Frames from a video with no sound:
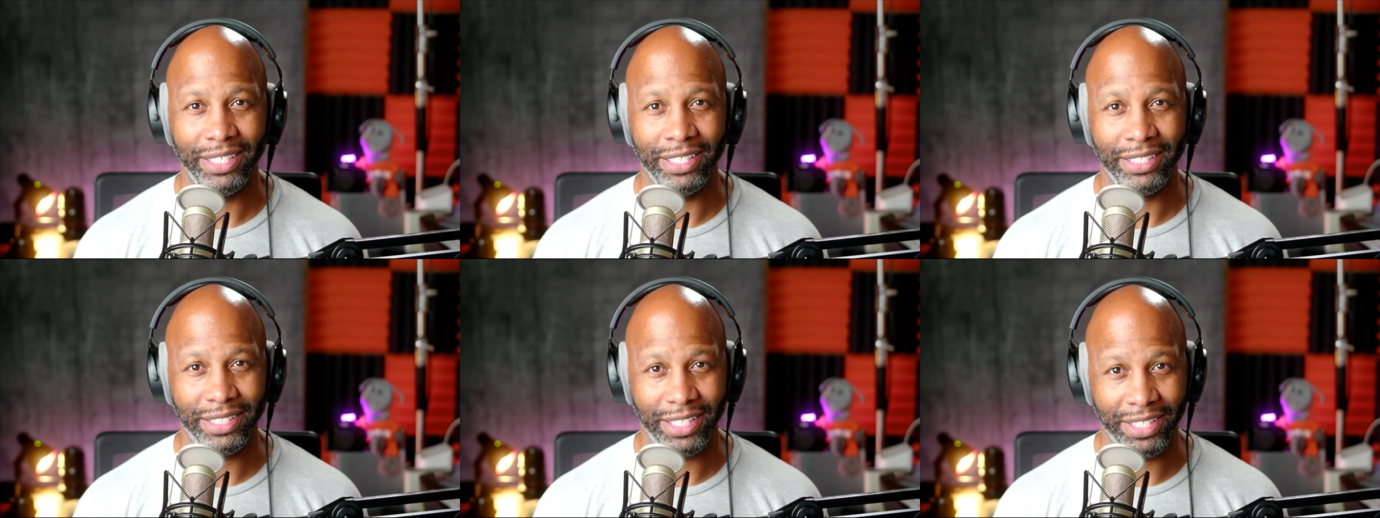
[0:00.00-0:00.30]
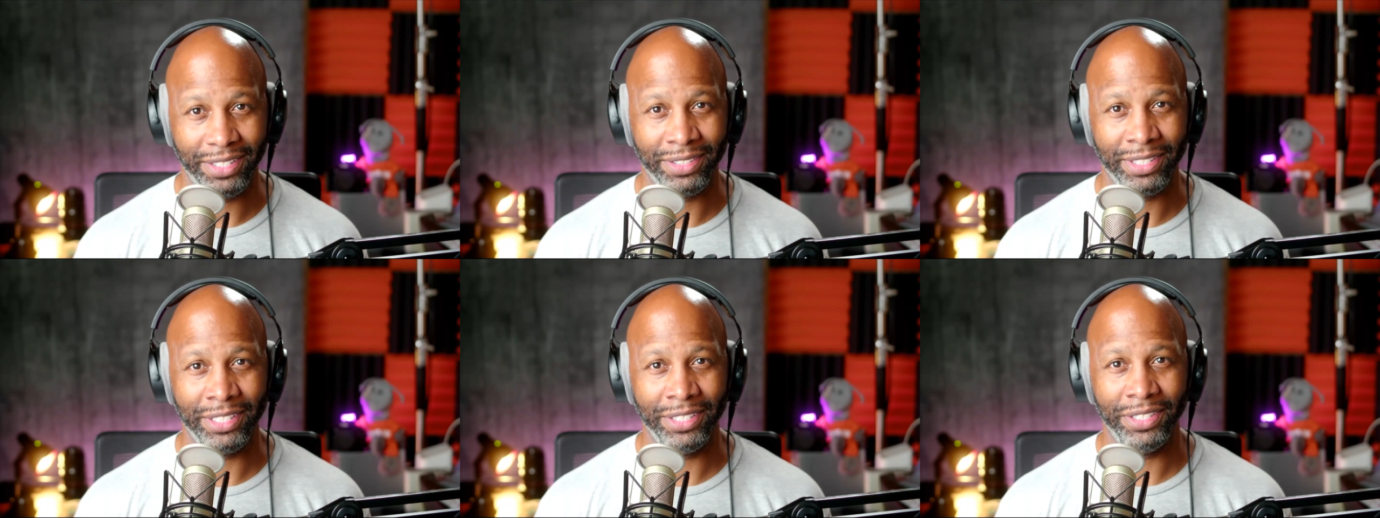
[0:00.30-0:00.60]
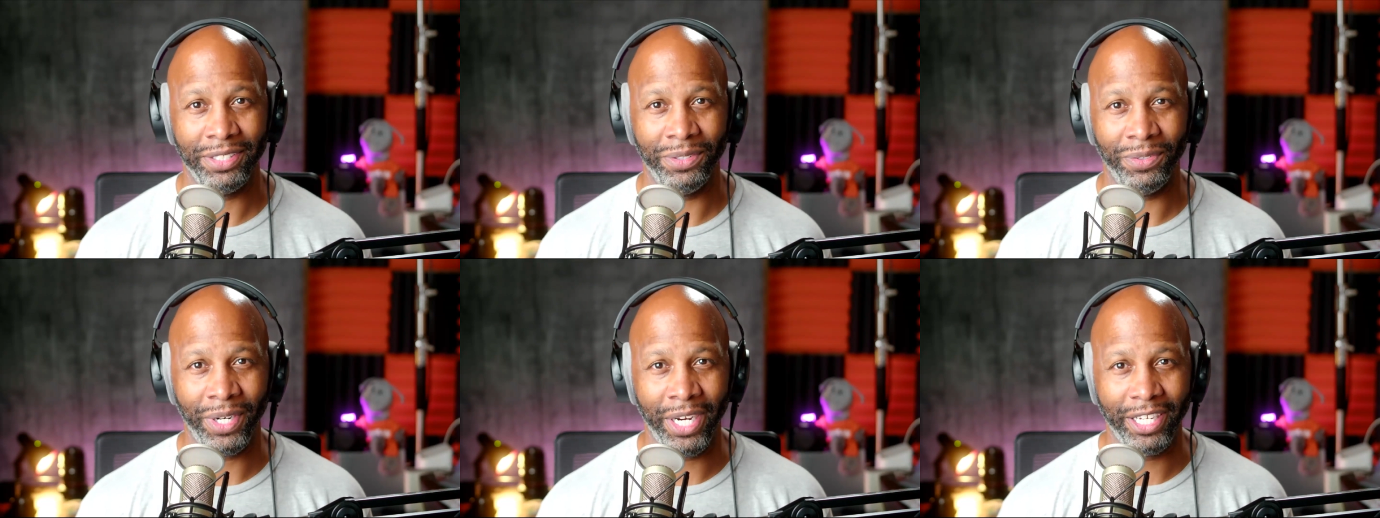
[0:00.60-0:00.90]
That sounds
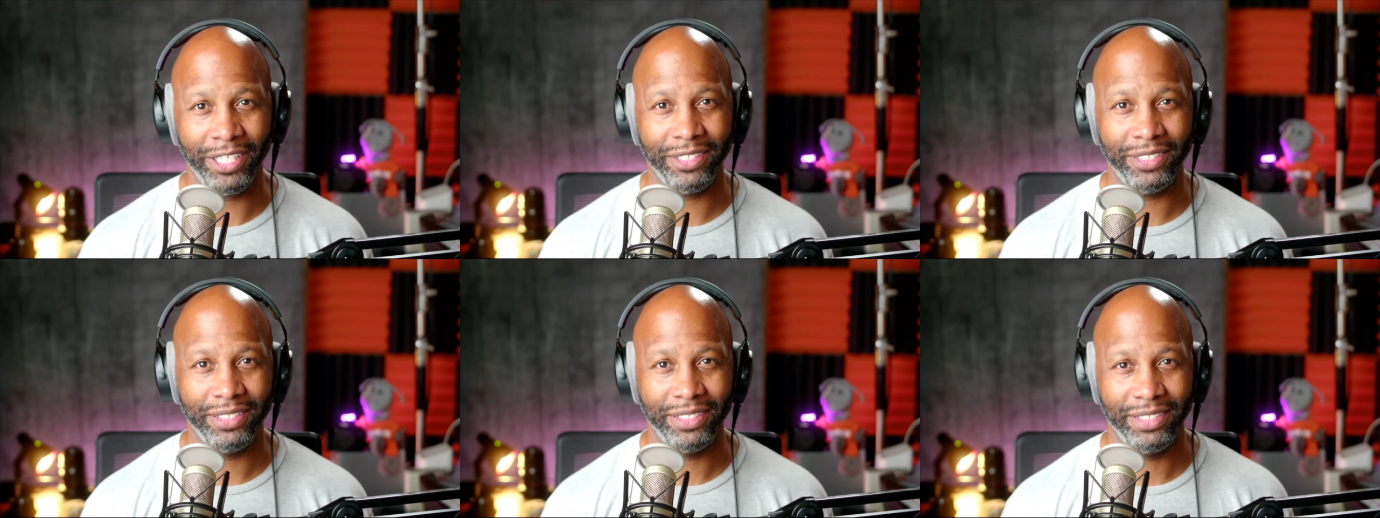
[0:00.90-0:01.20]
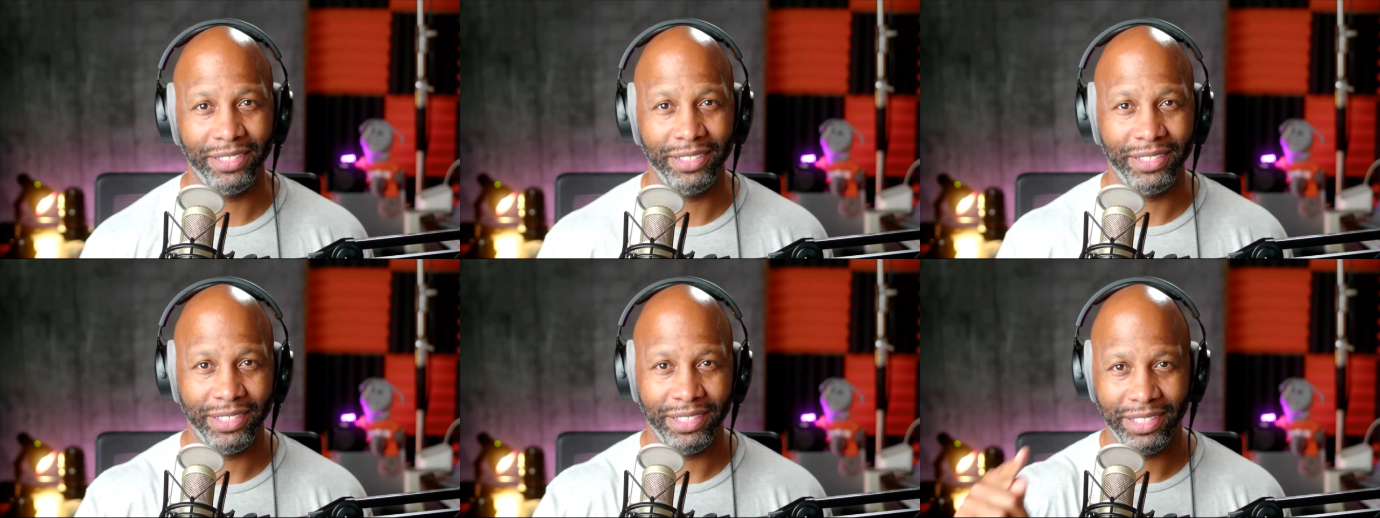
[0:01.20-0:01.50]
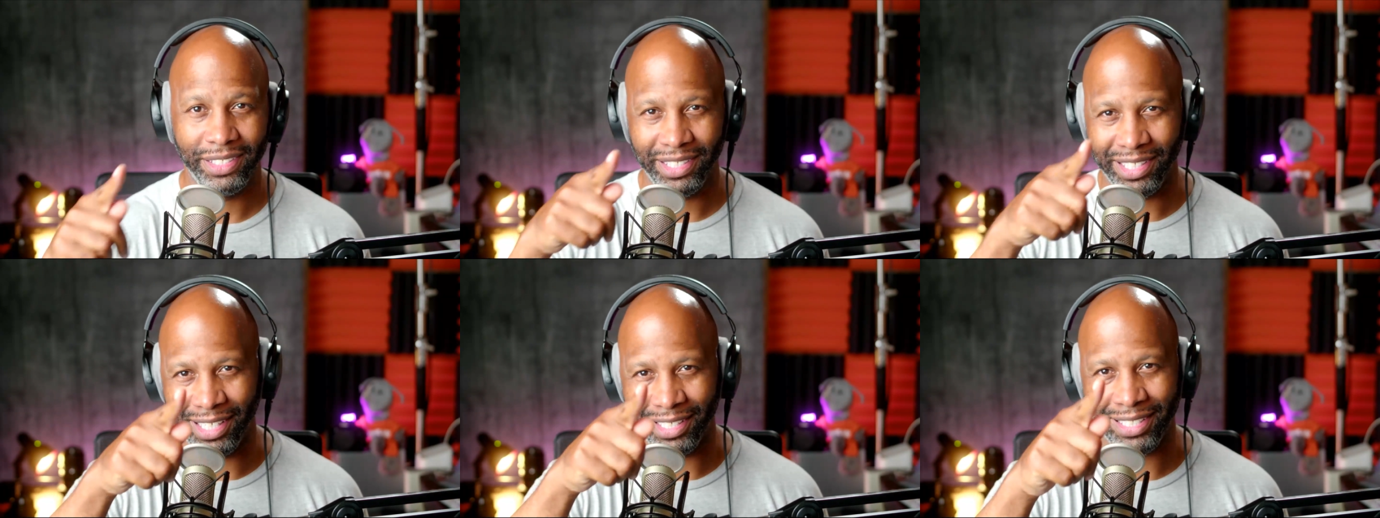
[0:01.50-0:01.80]
good, right?
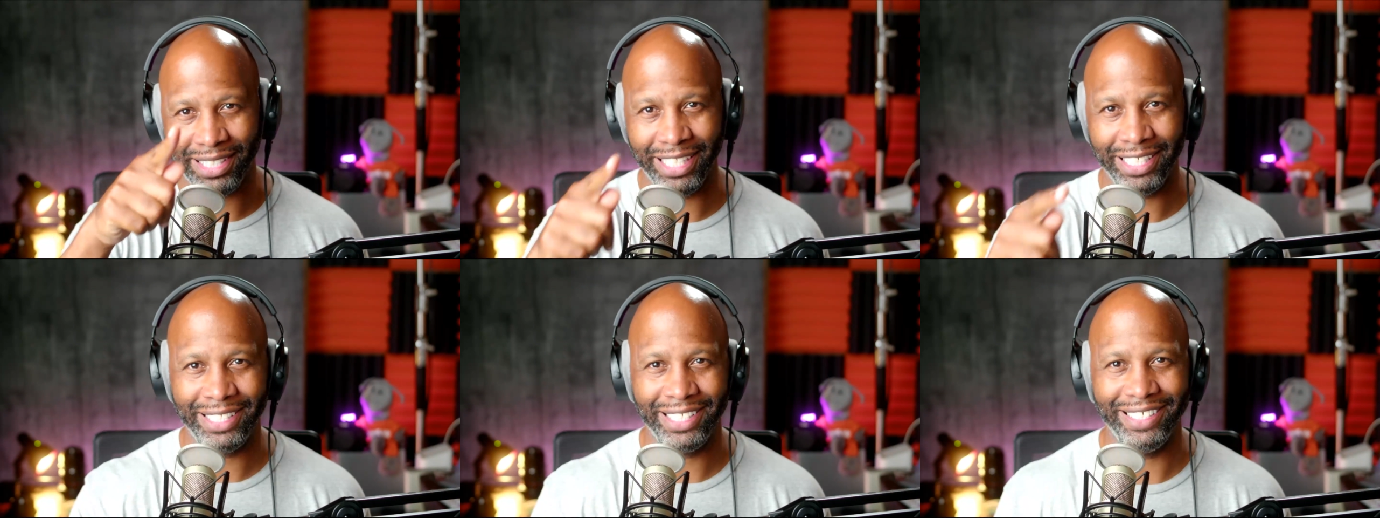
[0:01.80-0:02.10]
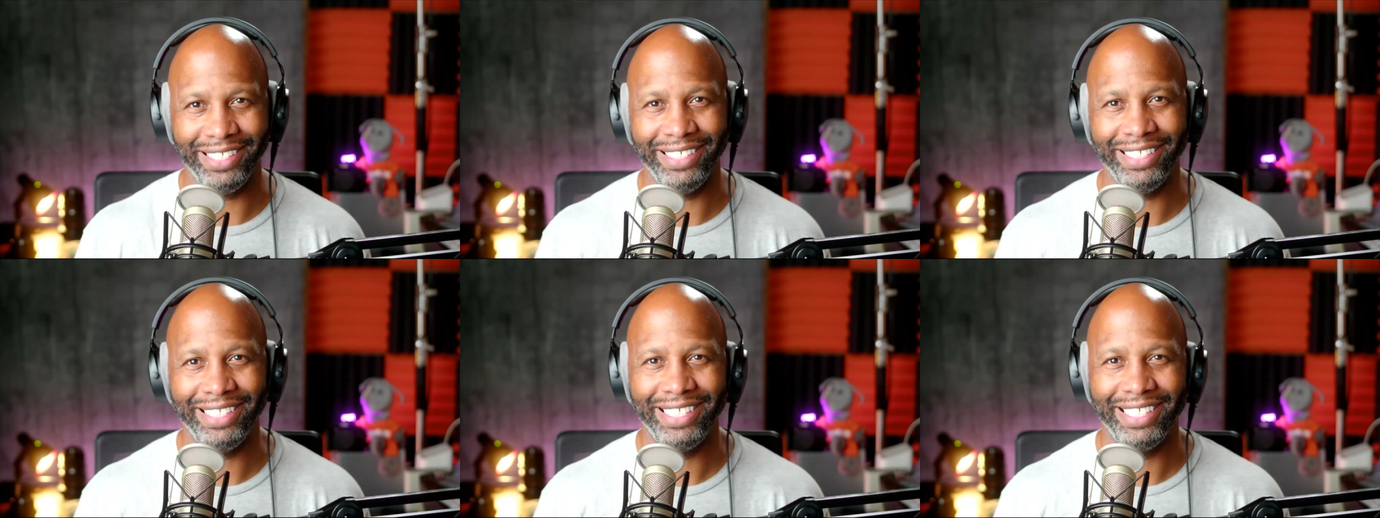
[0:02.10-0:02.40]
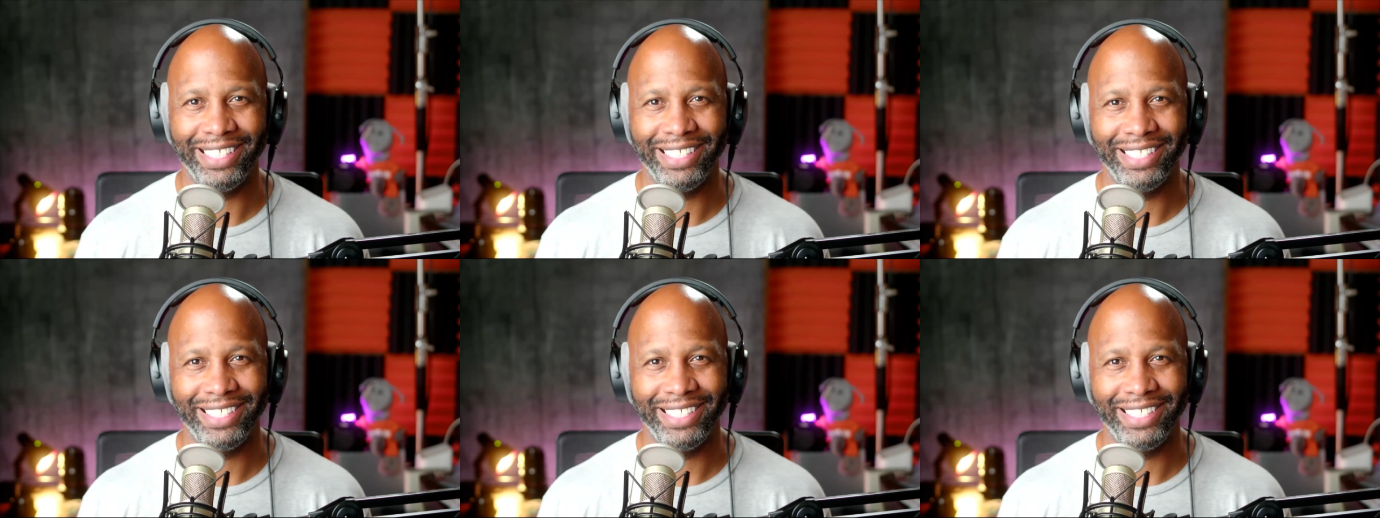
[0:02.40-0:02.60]
Now stay tuned.